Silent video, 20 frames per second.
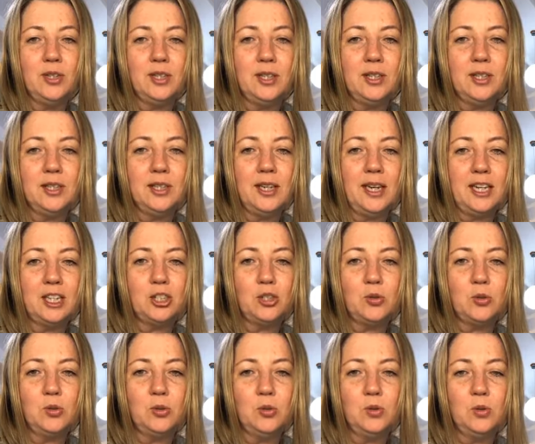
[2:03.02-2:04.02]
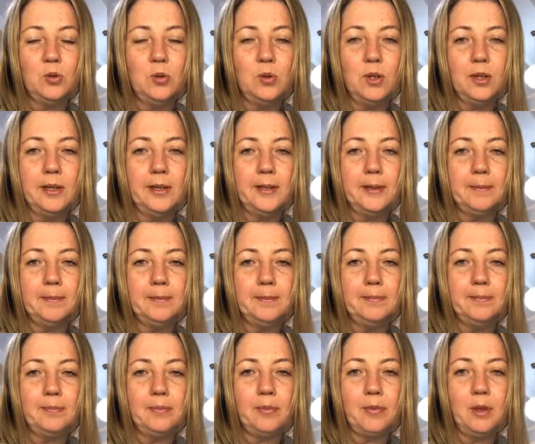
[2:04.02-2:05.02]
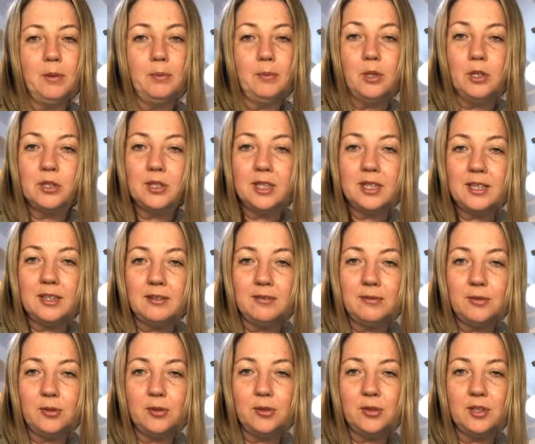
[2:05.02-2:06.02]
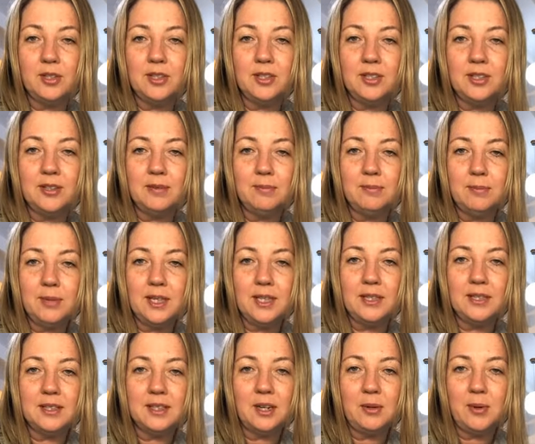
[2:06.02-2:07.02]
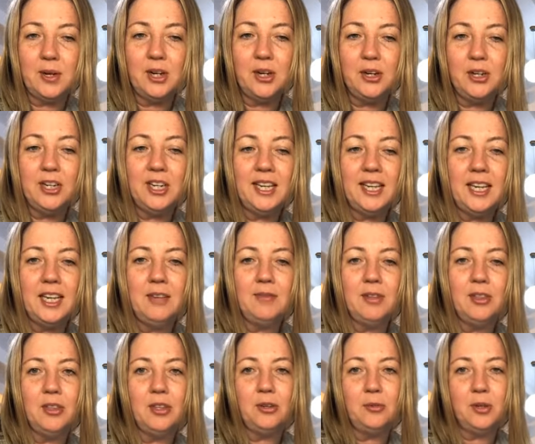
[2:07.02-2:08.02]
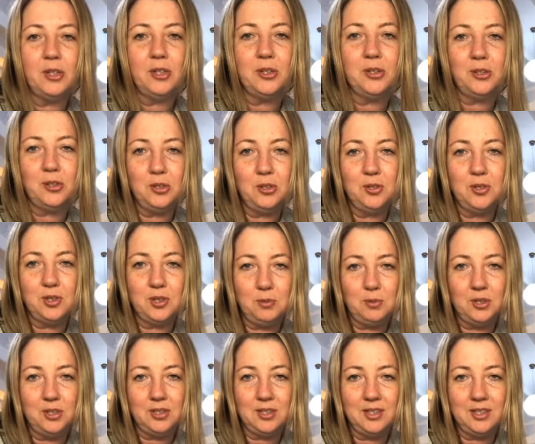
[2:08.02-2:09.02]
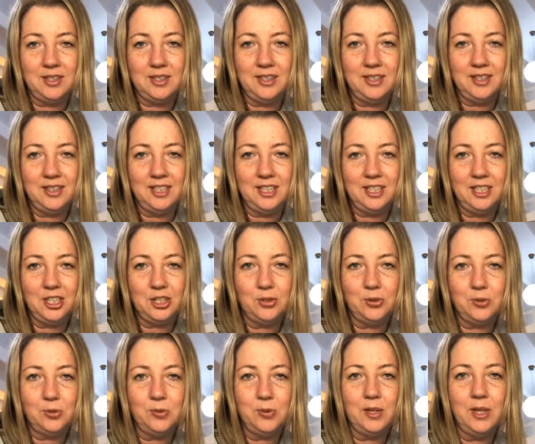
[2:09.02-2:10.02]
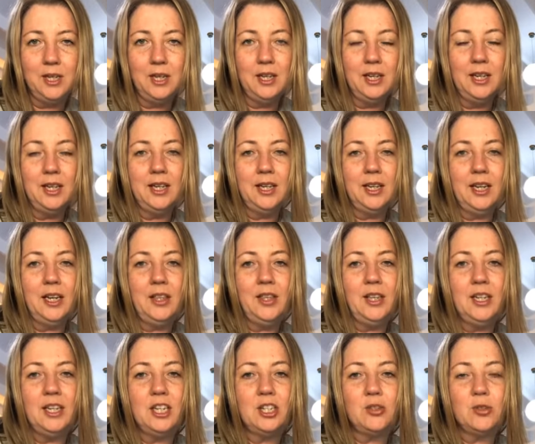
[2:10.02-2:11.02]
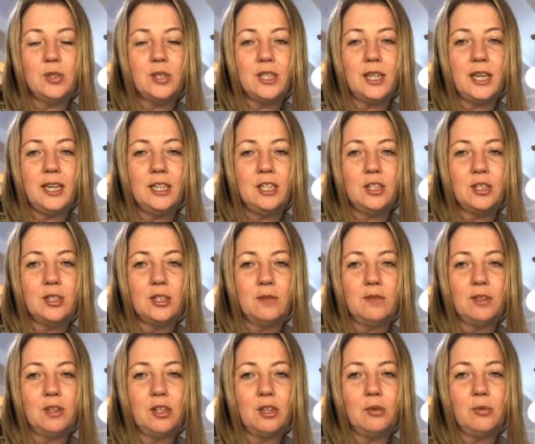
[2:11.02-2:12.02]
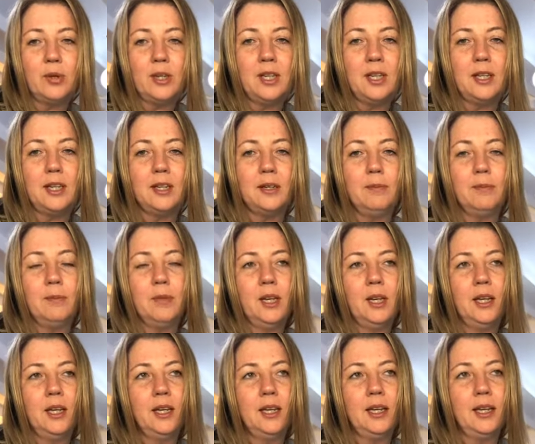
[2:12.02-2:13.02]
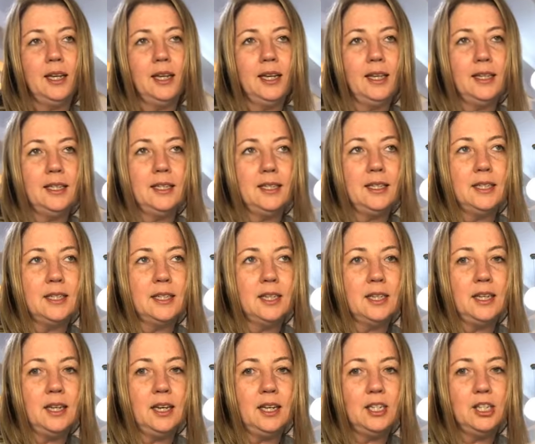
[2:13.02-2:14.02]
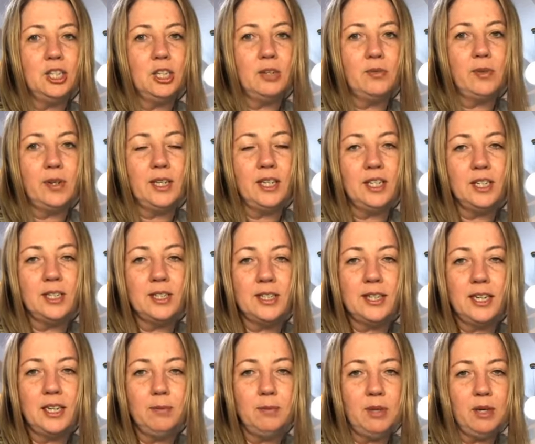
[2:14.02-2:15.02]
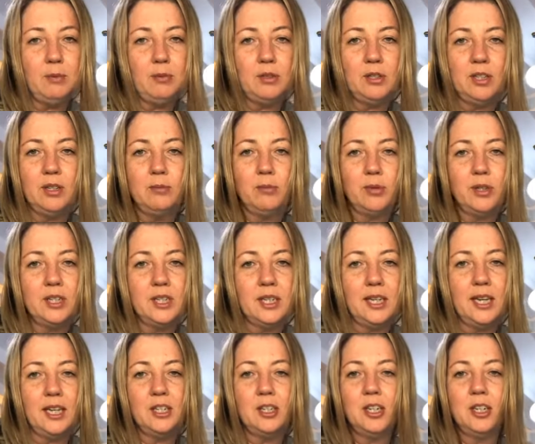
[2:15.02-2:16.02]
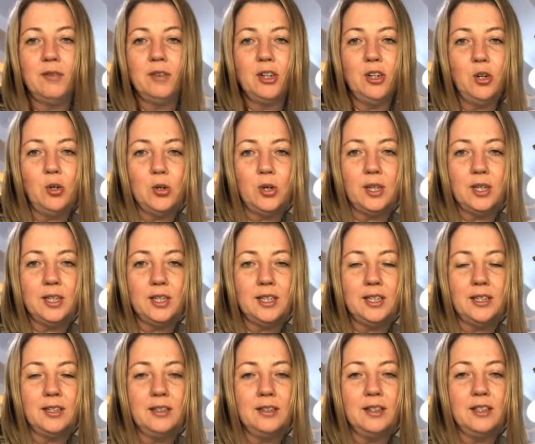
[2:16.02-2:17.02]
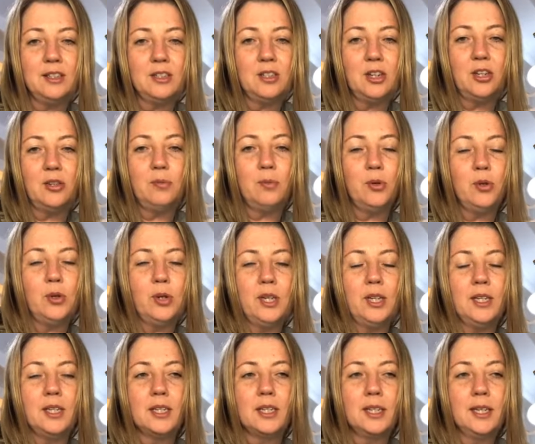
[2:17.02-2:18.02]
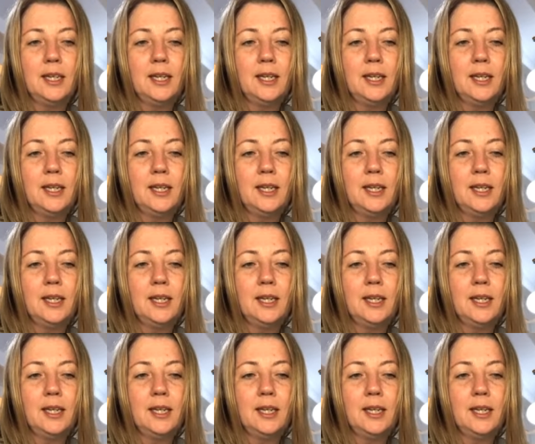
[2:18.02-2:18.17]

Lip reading: the actual music for the piece that we're learning, even though we don't use the music in the initial stages of the curriculum. And I generally just say to people, don't print it out, don't even look at it. There's no point